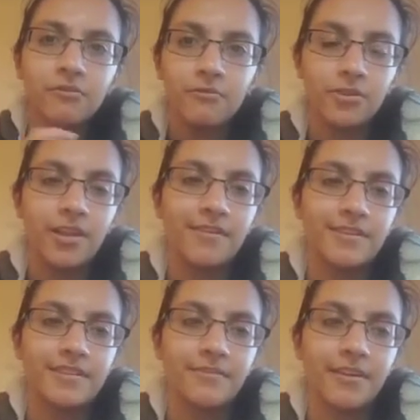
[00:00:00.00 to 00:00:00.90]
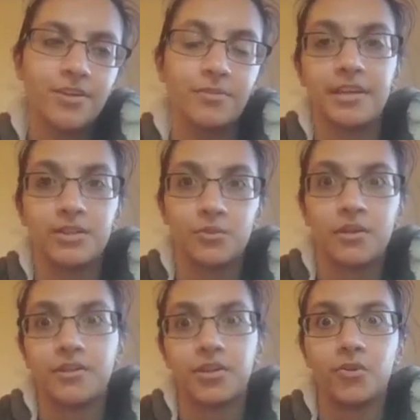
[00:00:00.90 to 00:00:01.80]
for the ethics and values, but guess
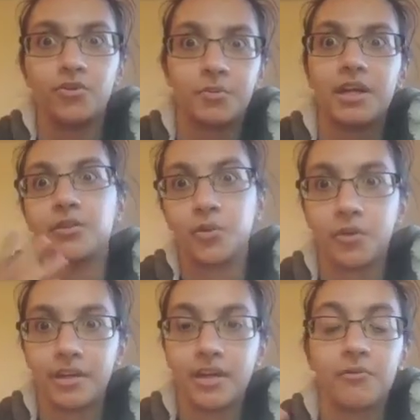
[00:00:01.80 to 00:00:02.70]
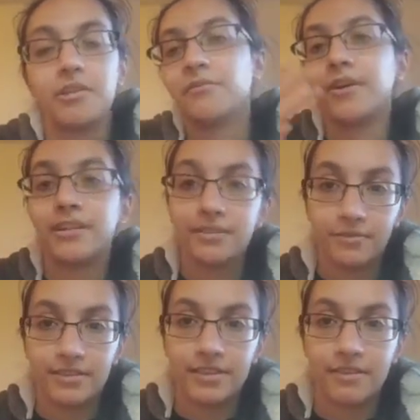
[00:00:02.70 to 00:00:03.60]
what? They're owned by L'Oreal with a very
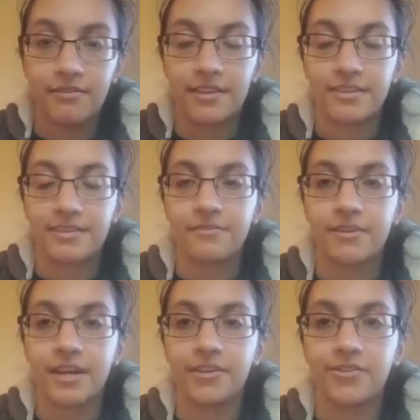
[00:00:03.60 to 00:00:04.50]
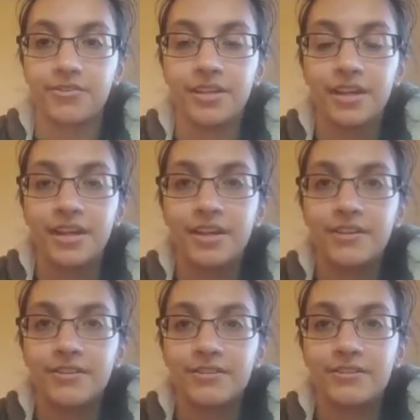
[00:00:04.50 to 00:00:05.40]
different set of ethics and values.
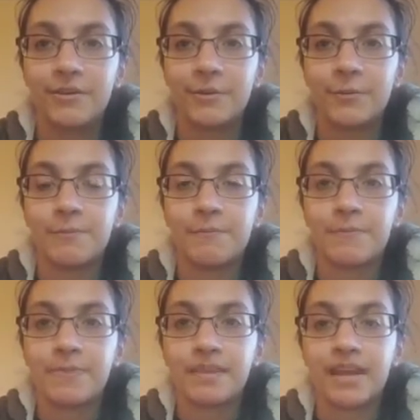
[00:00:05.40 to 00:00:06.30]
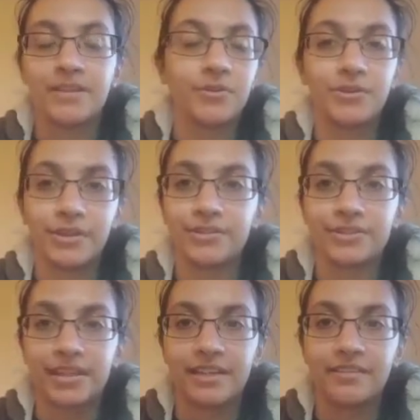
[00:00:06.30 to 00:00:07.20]
So I totally
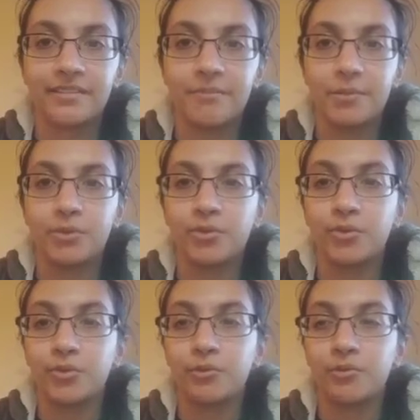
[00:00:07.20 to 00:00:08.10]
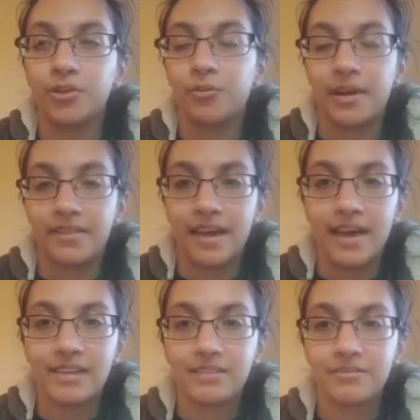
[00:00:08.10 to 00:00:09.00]
understand people who go by
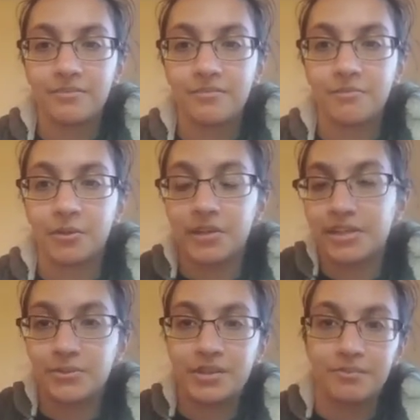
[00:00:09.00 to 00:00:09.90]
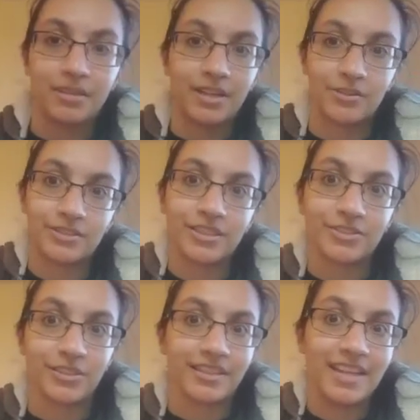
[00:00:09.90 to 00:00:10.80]
that. Well, guess what? Black Girl
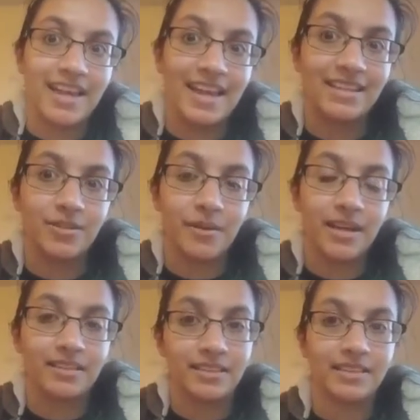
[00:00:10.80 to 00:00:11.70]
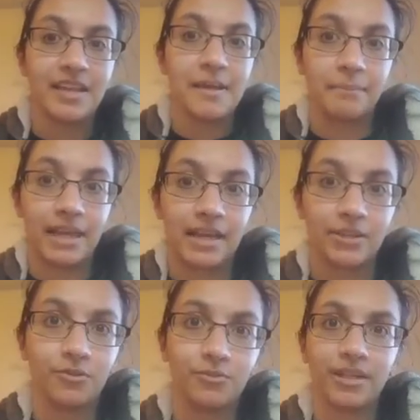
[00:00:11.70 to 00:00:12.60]
Sunscreen, independent,
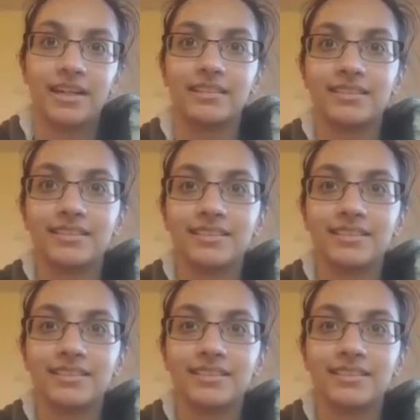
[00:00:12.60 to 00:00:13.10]
Black-owned brand.